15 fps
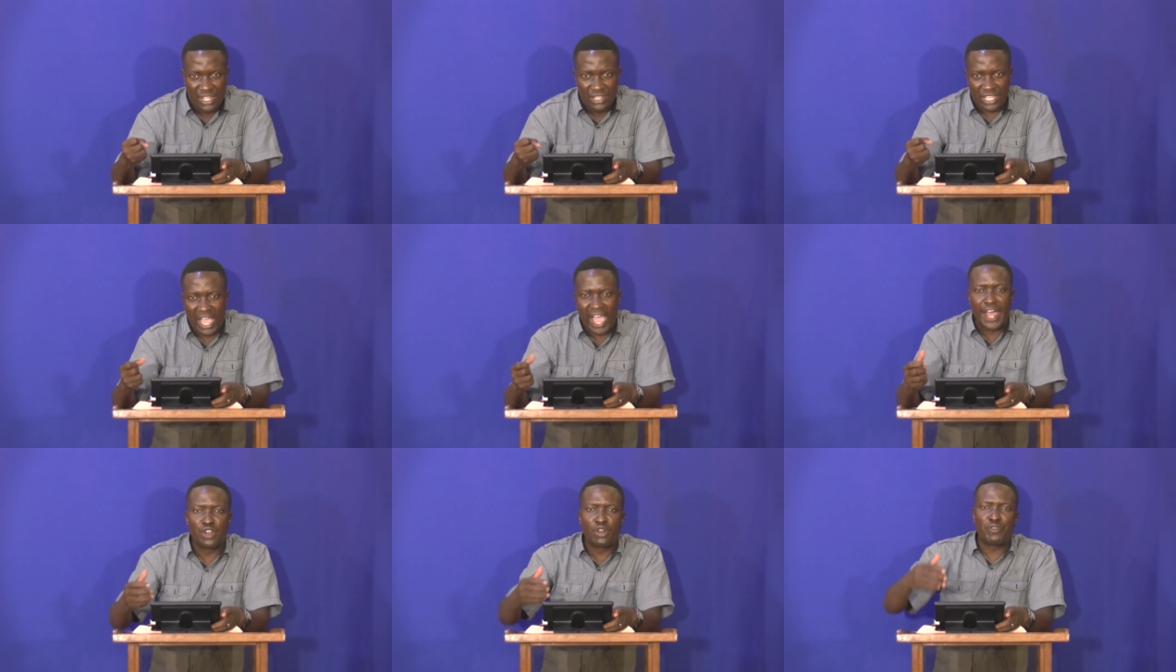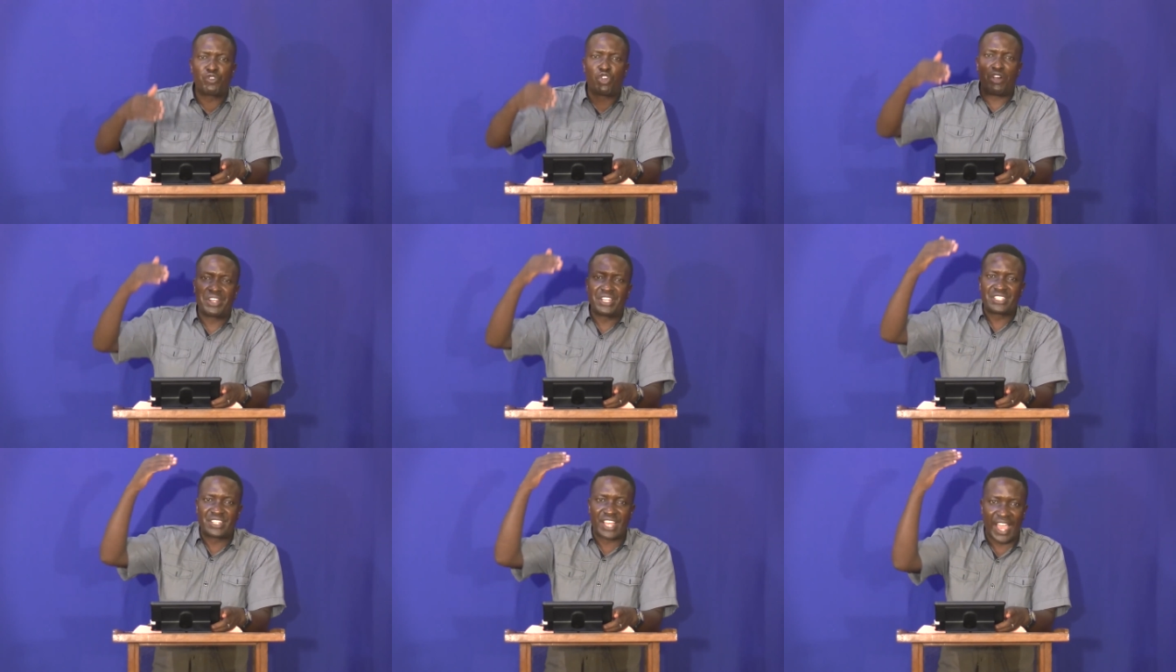The hand of God
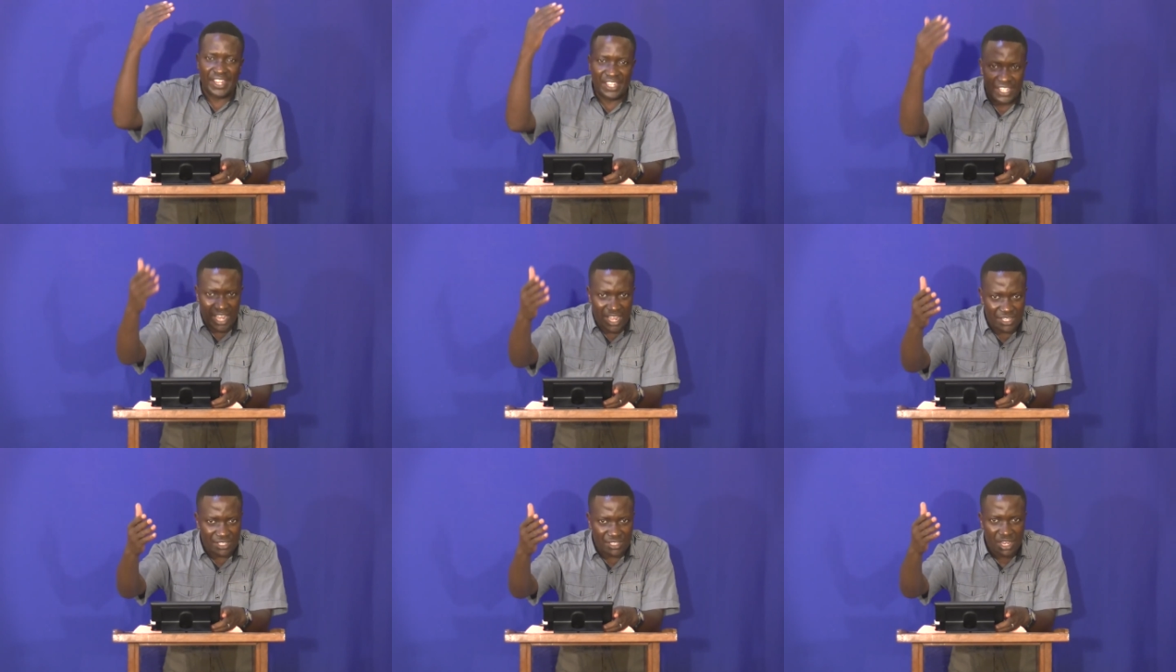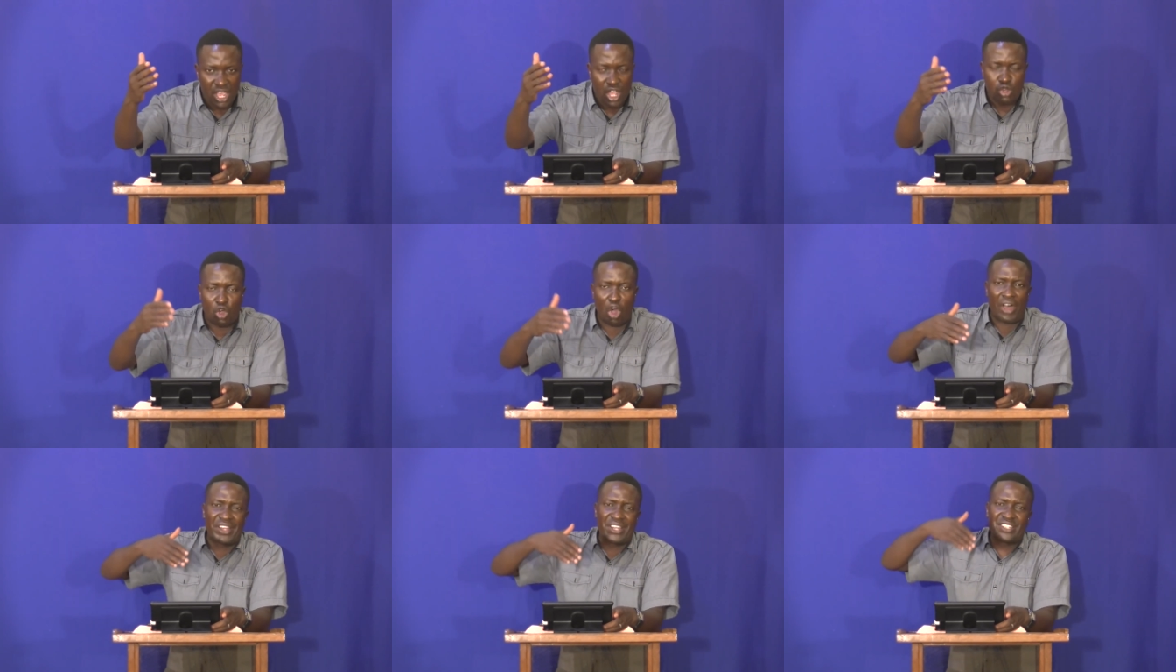is guiding us.
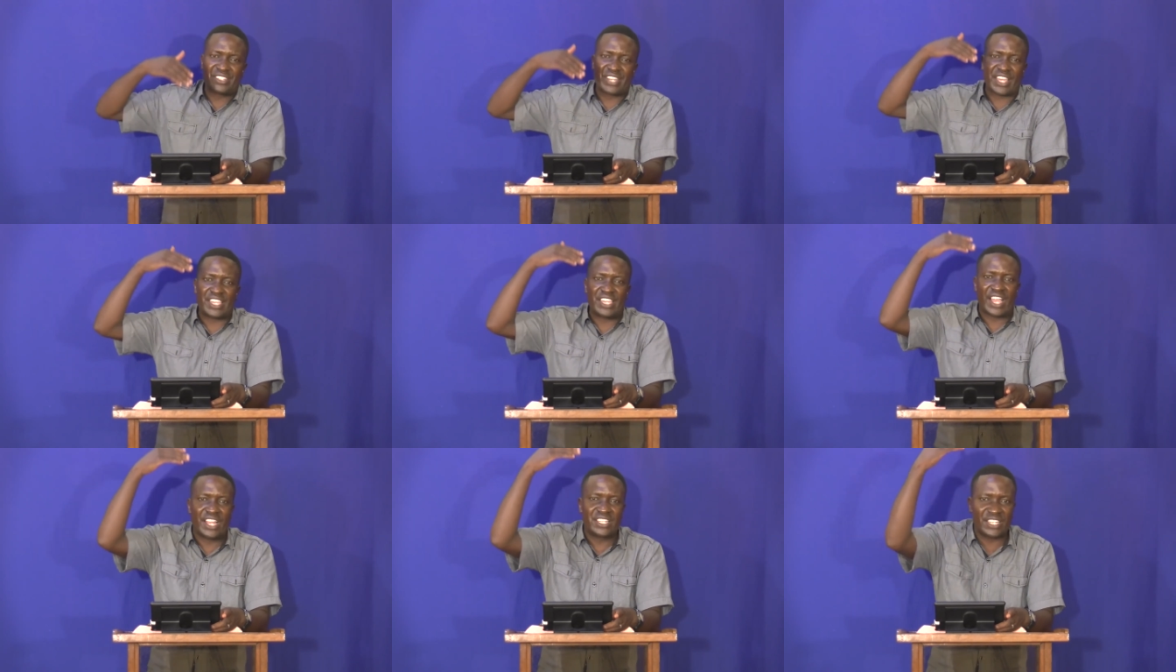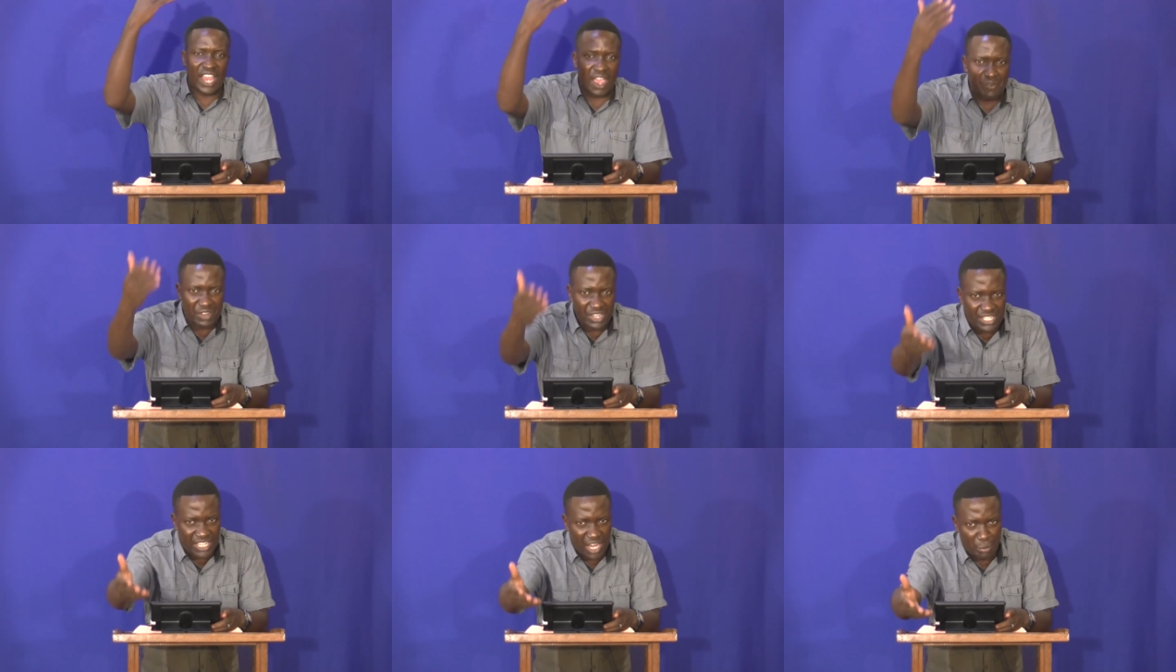God is taking us every
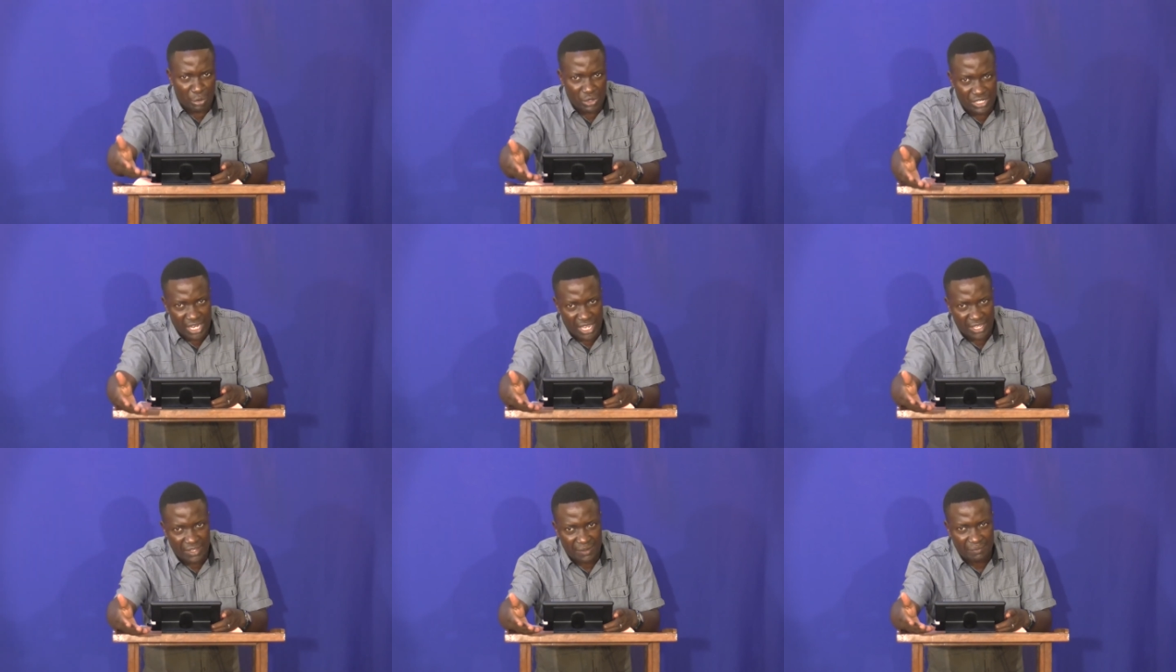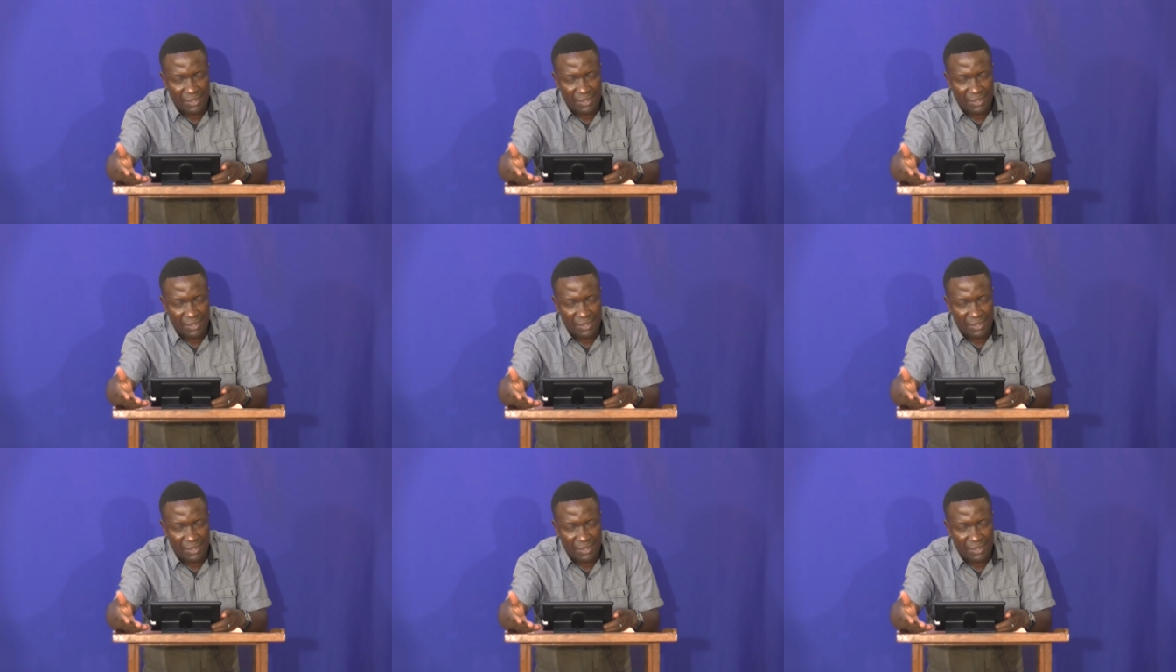step we take.